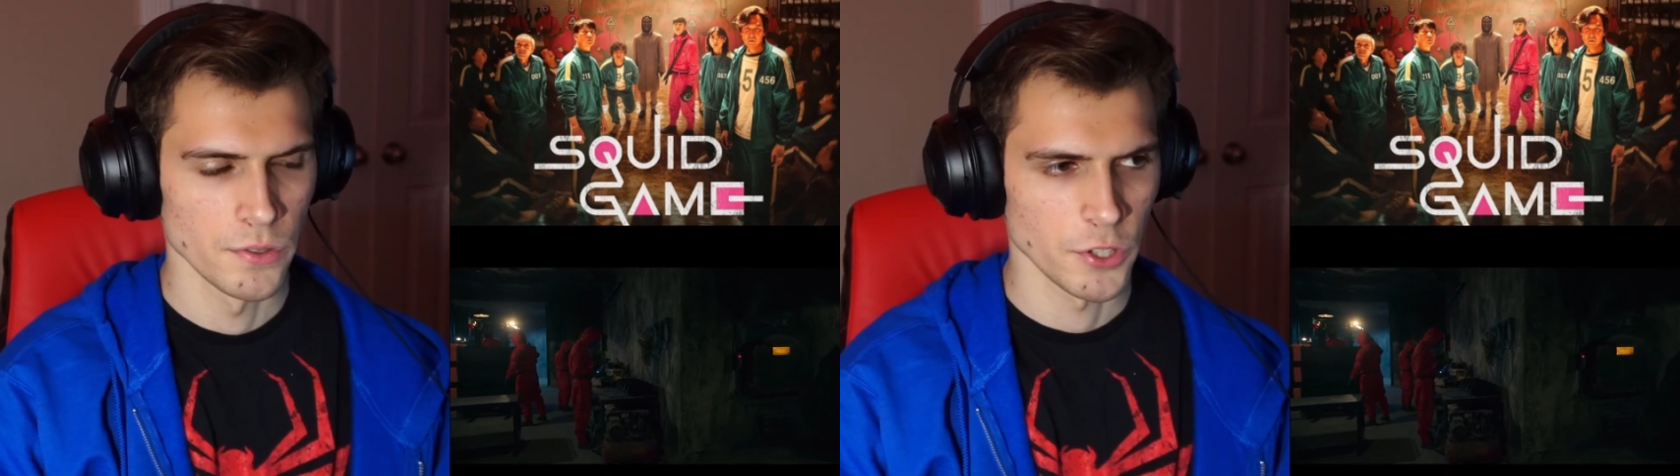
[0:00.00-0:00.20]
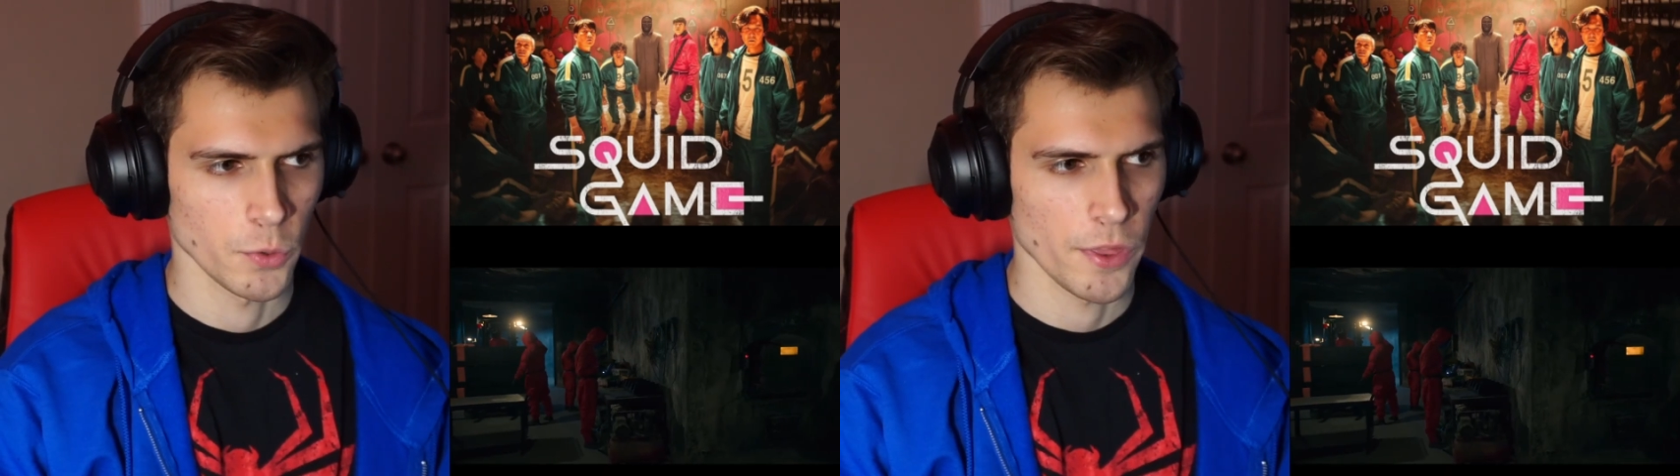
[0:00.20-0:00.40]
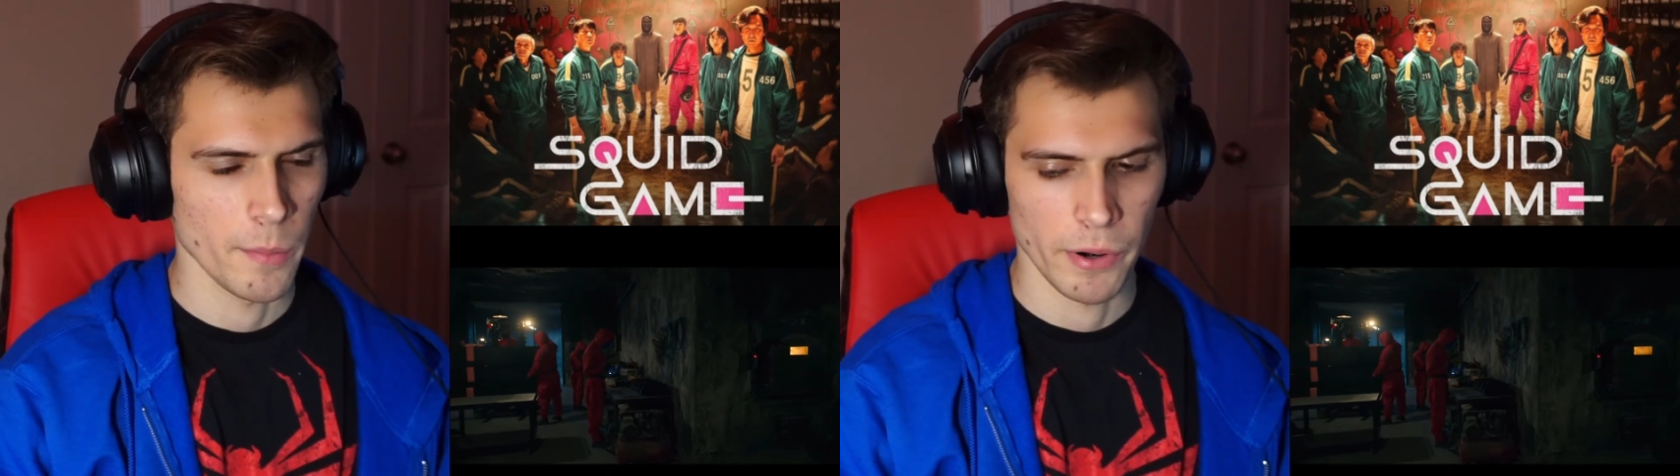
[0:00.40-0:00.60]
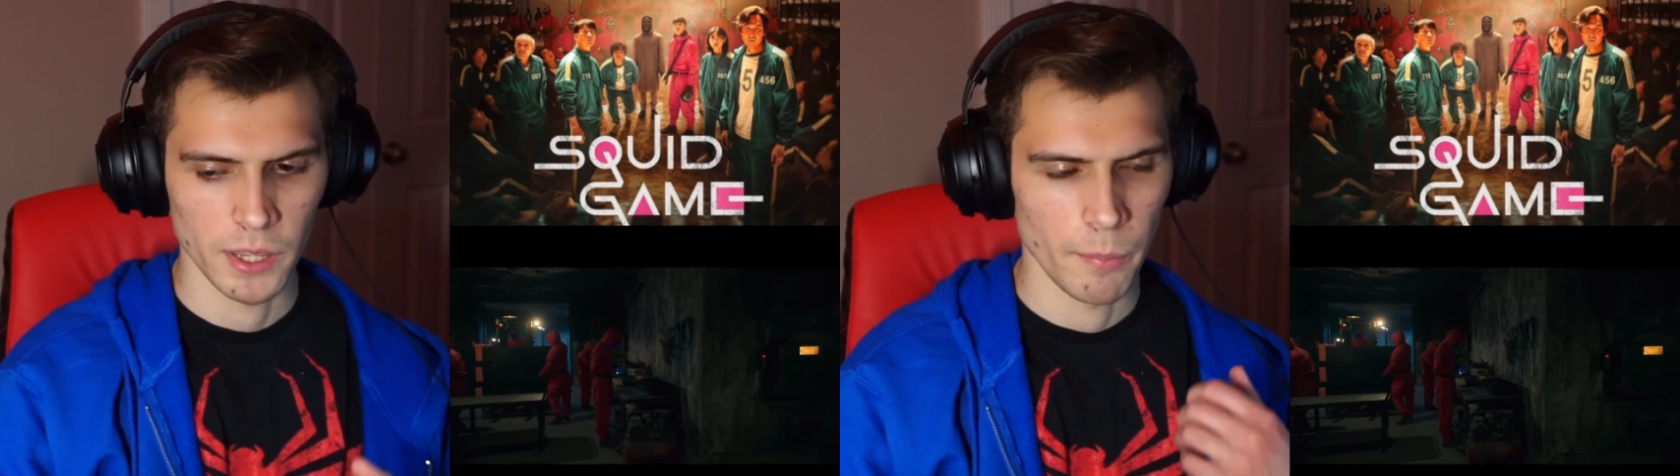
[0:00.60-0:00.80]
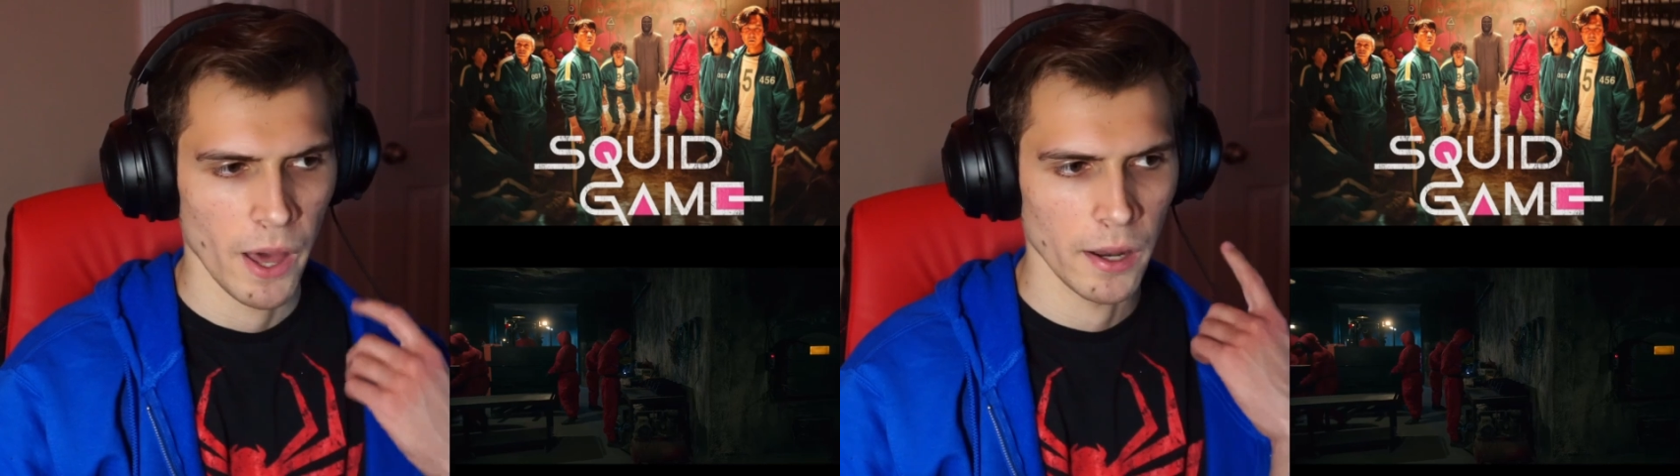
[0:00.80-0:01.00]
This is where they
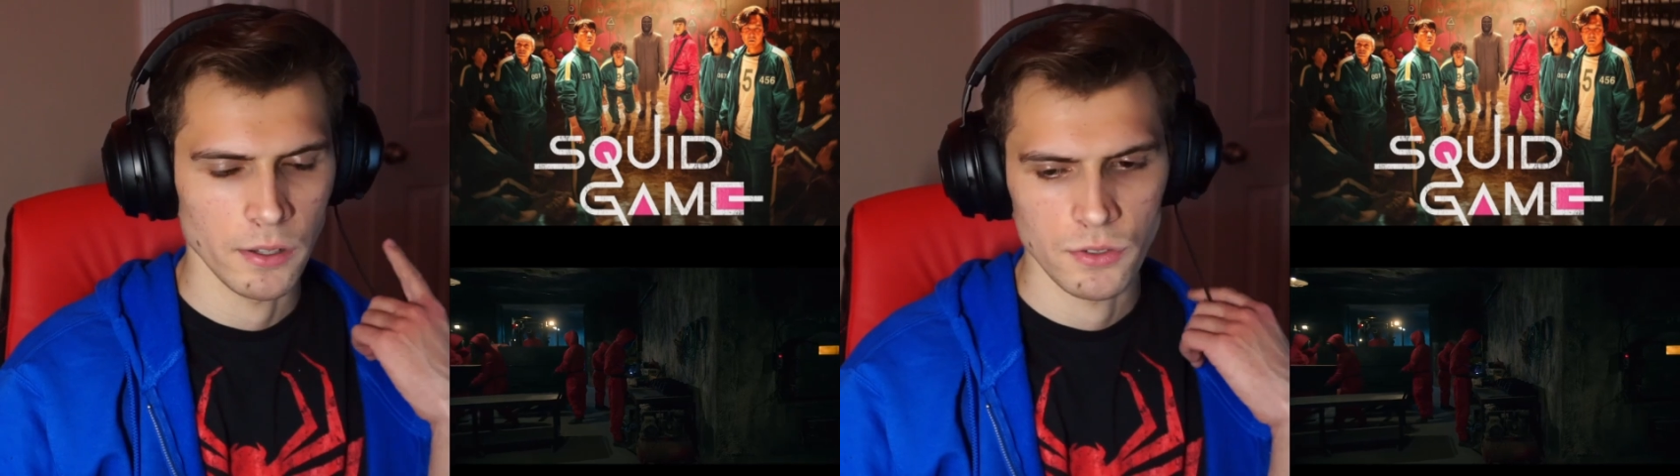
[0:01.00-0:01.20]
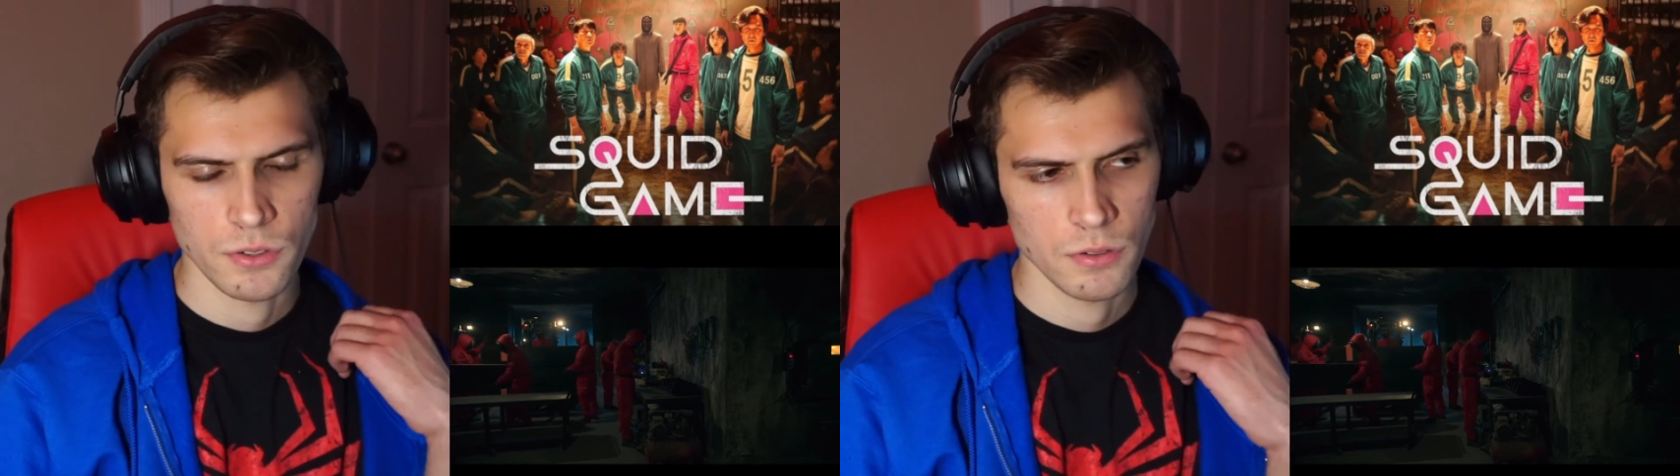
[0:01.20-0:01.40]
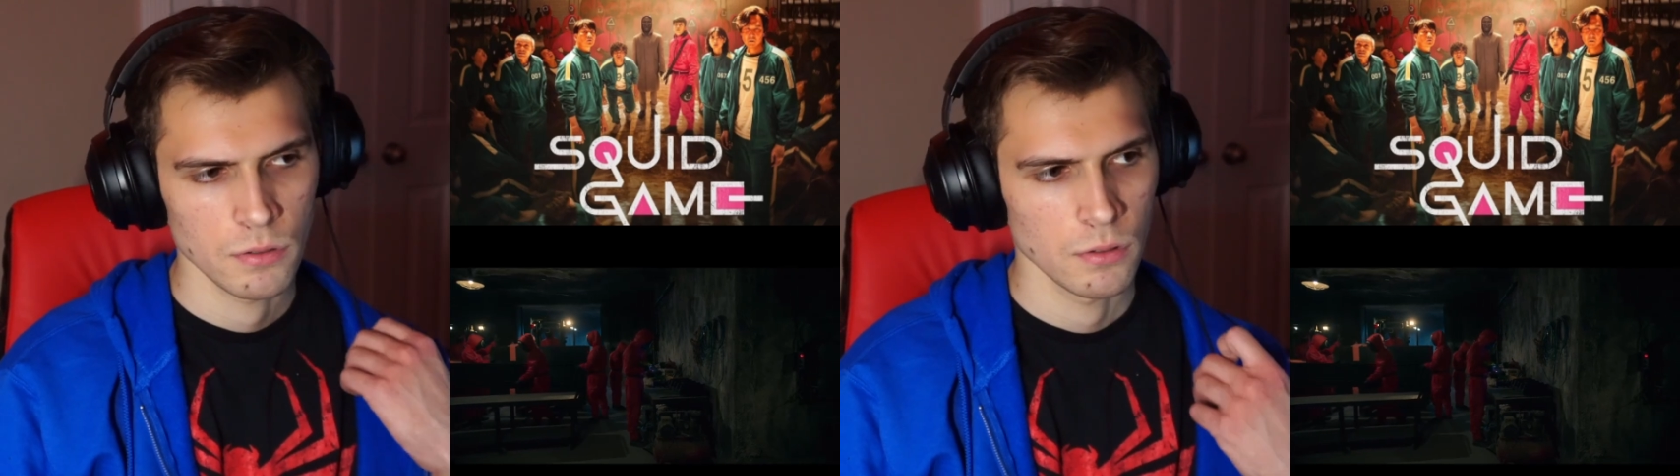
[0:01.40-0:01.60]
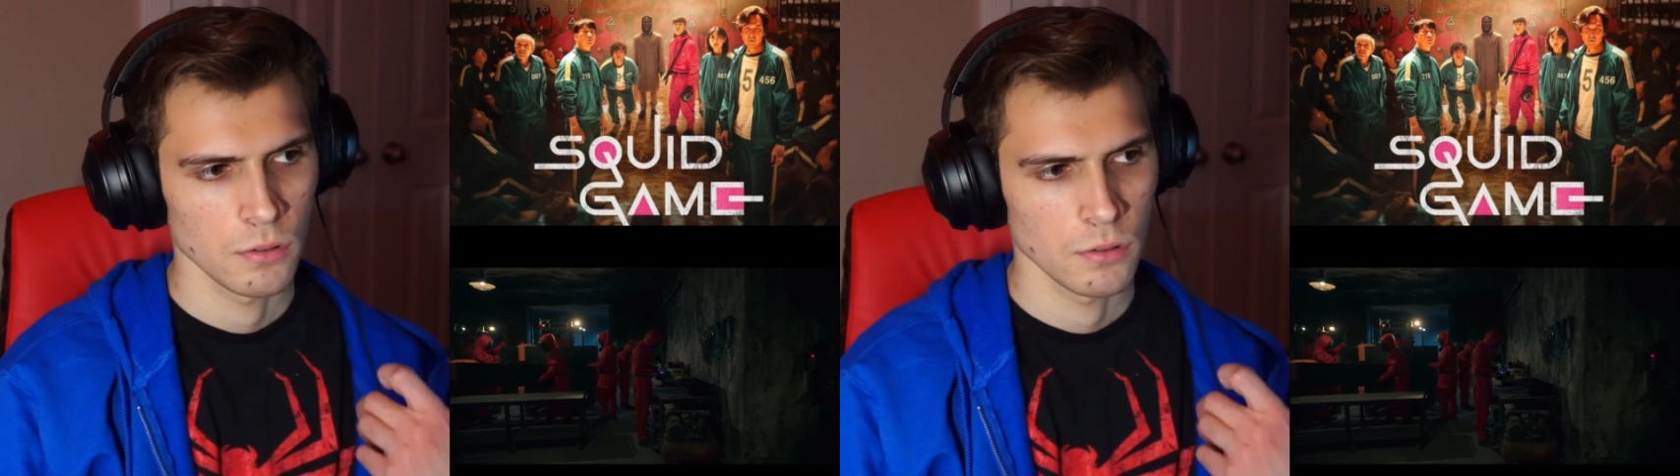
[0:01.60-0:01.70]
bring the bodies.